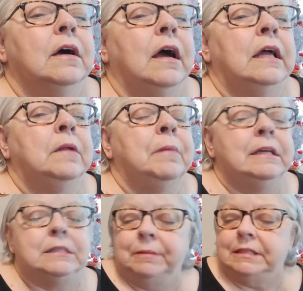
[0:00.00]
And it
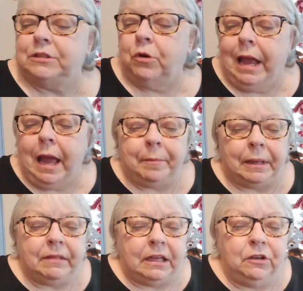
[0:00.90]
makes me so
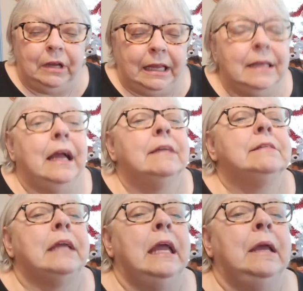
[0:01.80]
happy that you
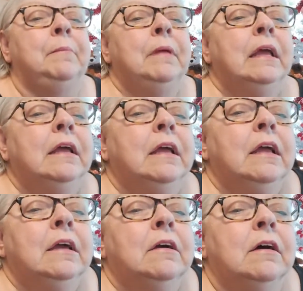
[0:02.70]
guys came
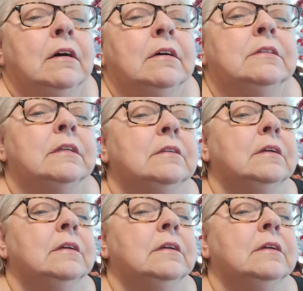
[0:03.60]
because